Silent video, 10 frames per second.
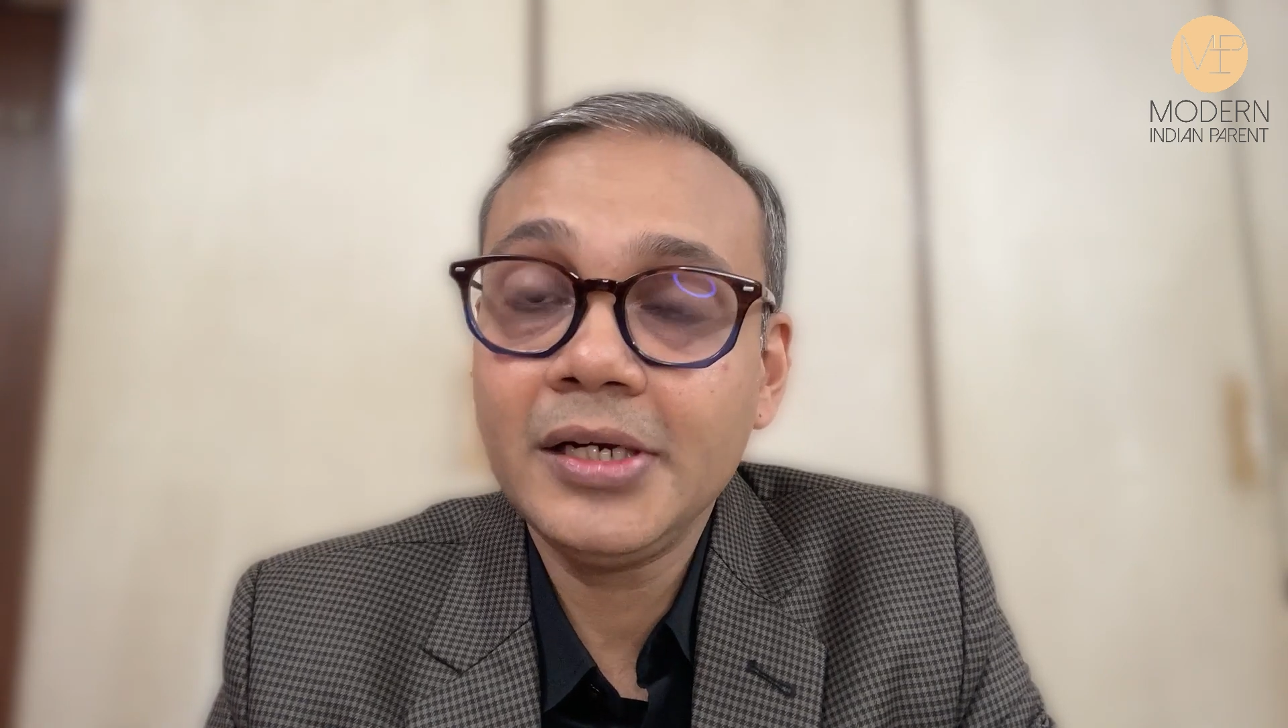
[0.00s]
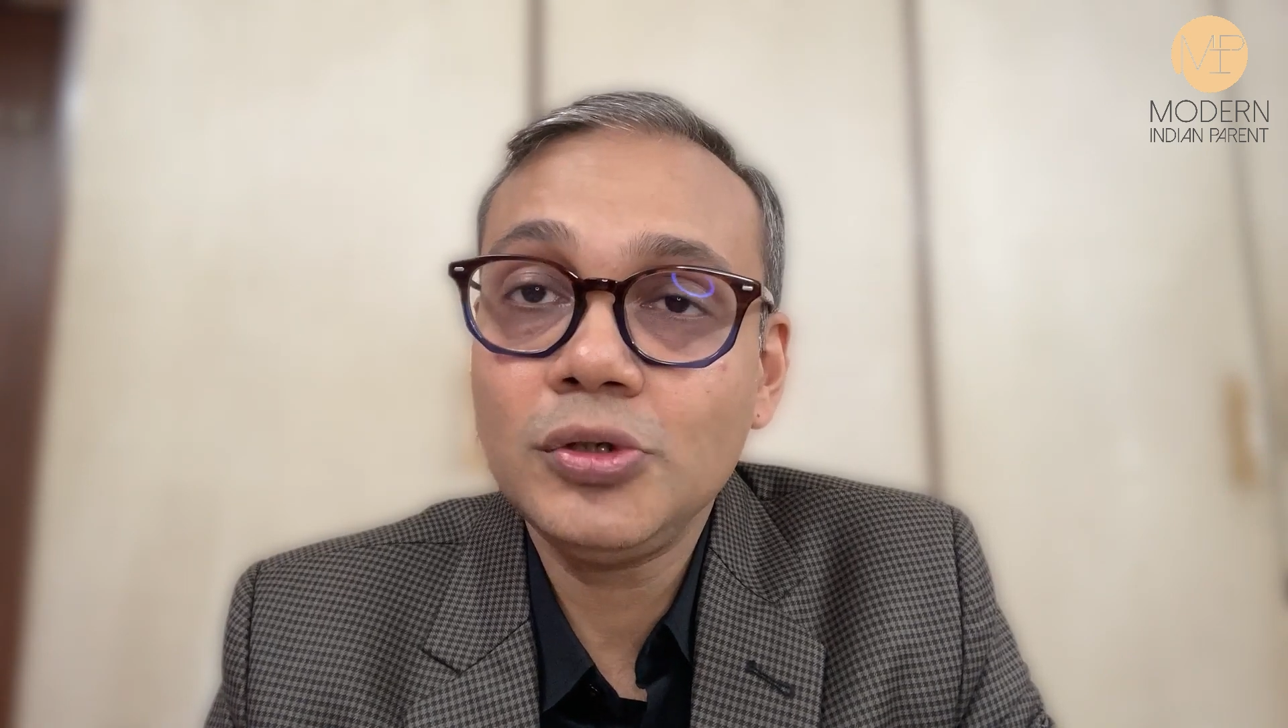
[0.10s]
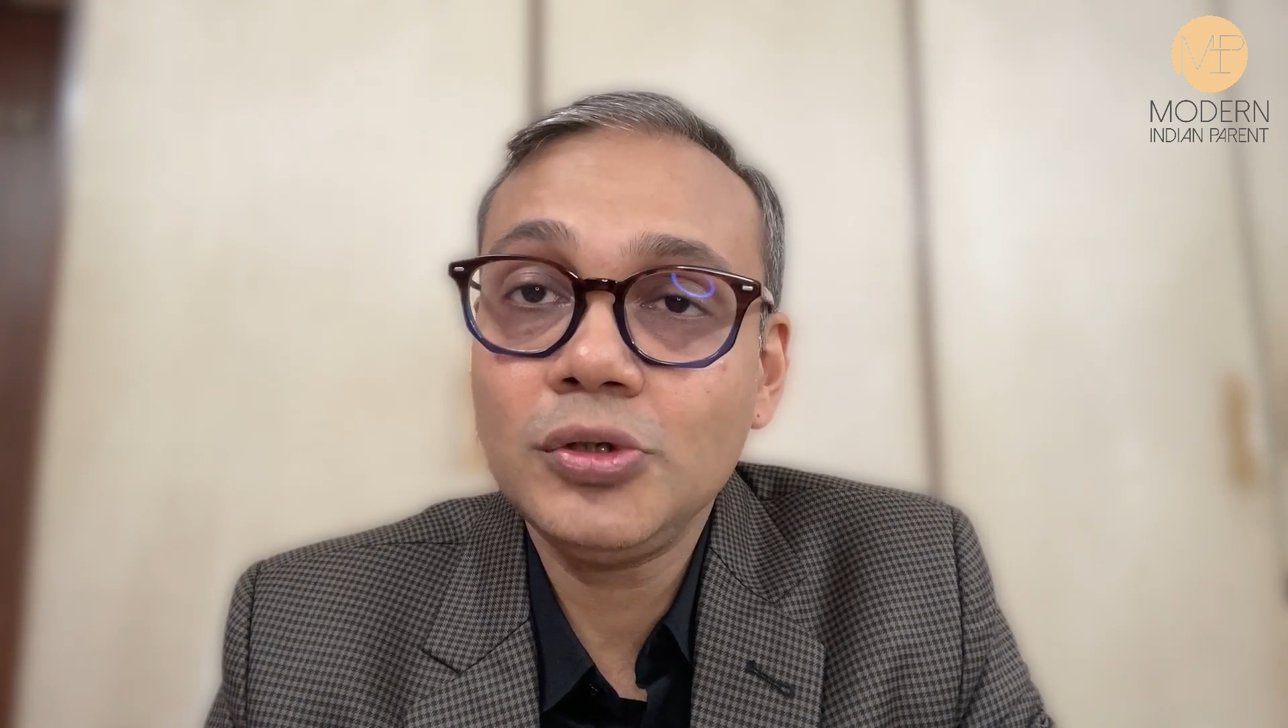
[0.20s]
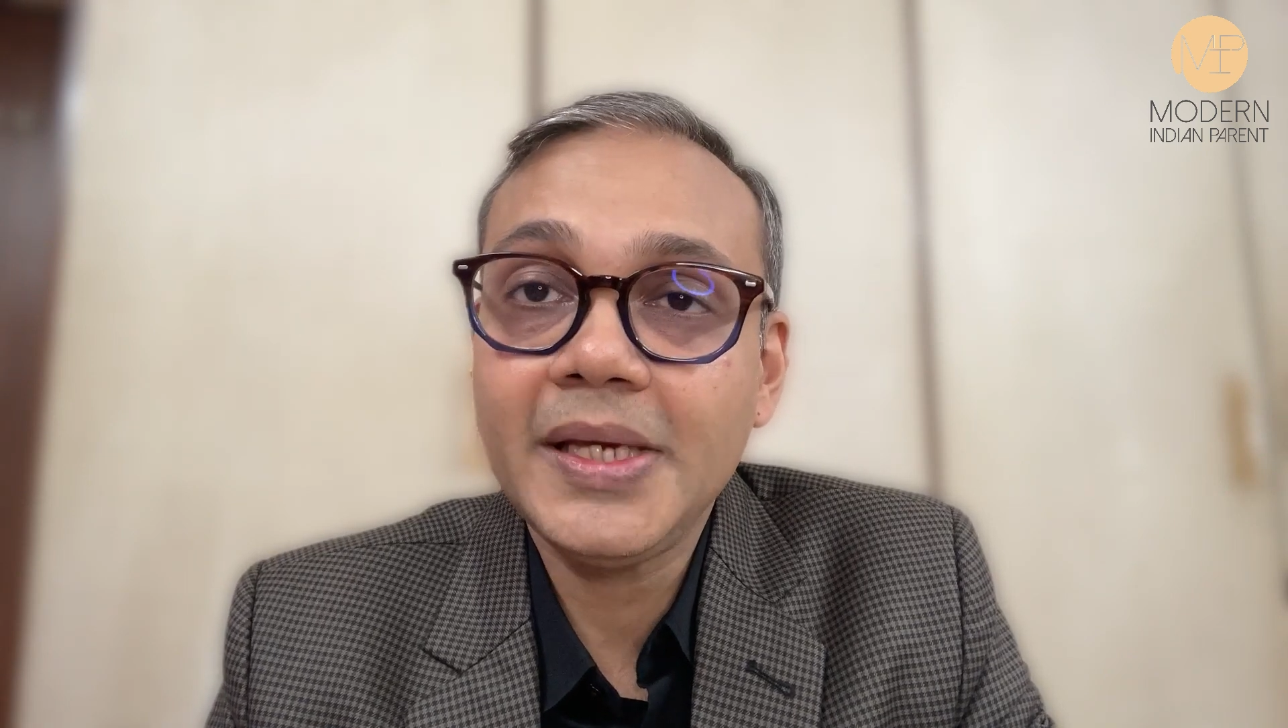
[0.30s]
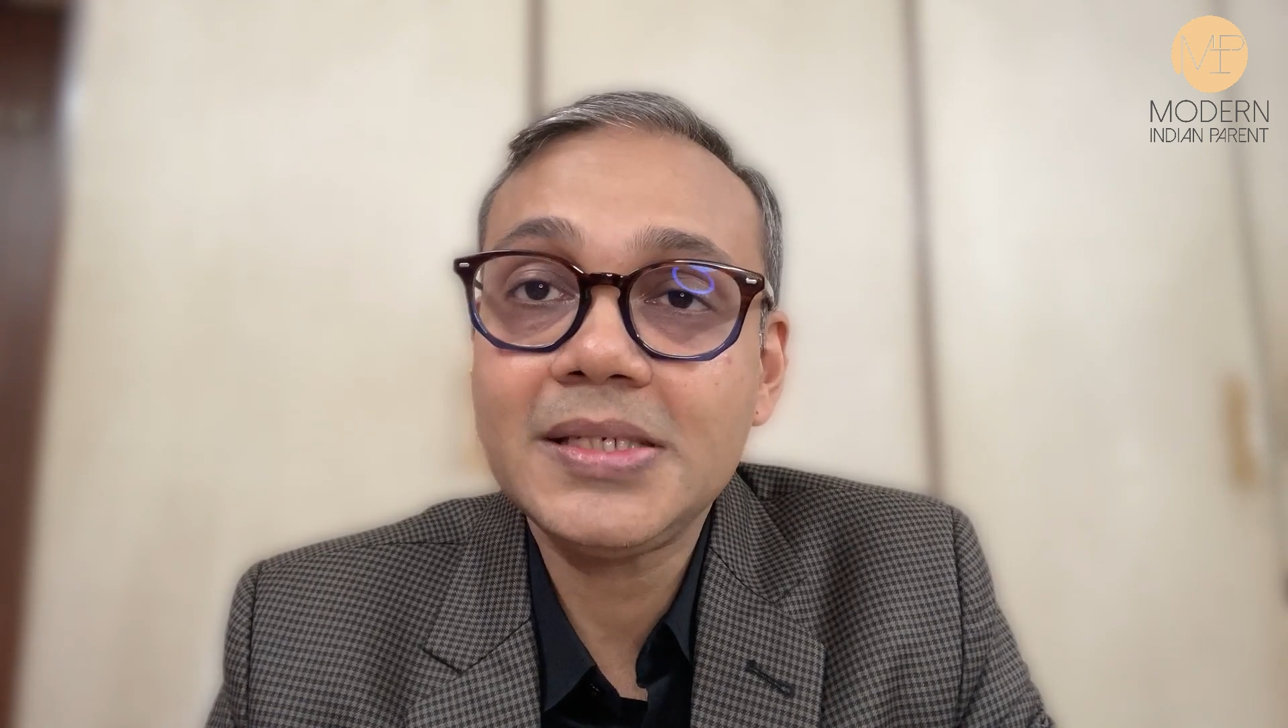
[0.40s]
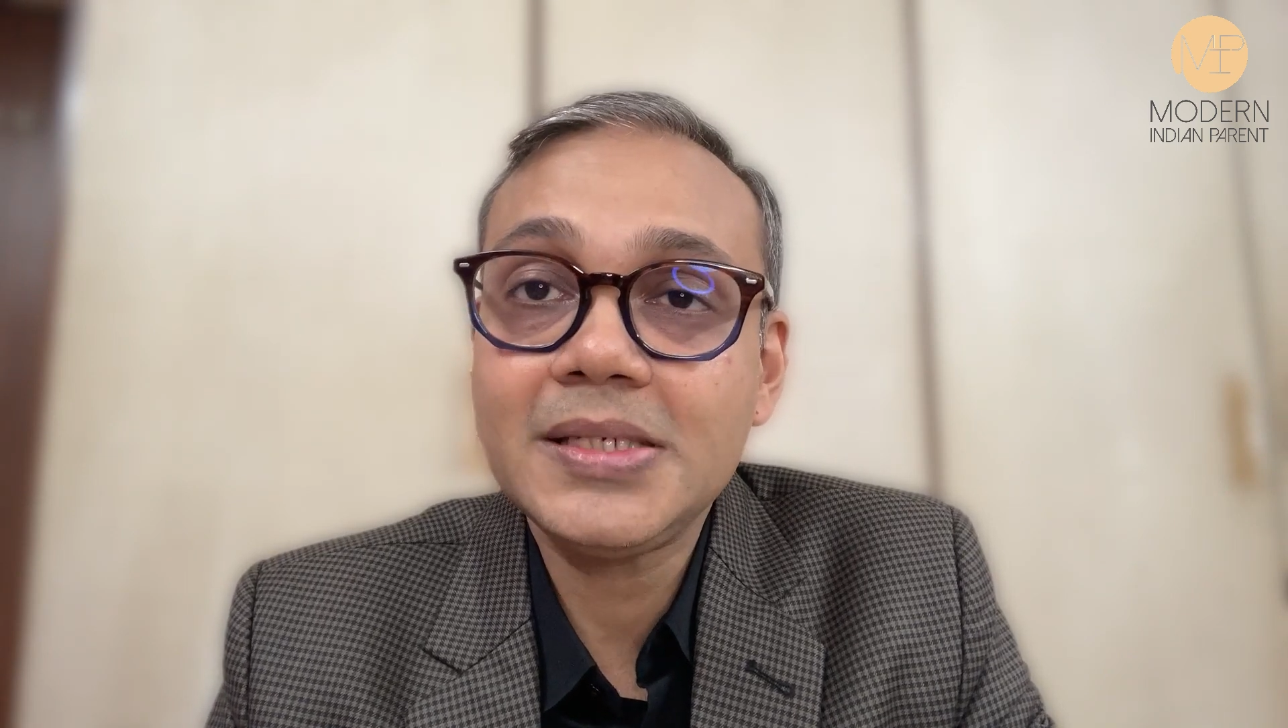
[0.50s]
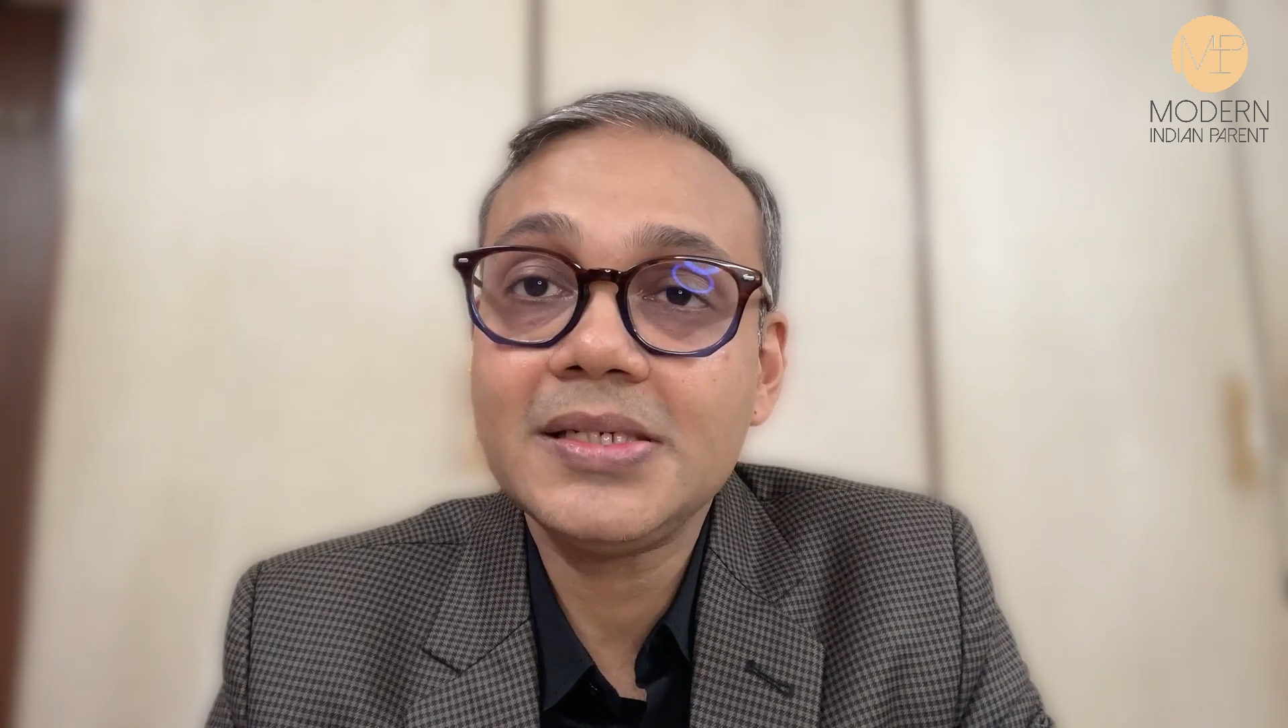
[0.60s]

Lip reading: toothpaste,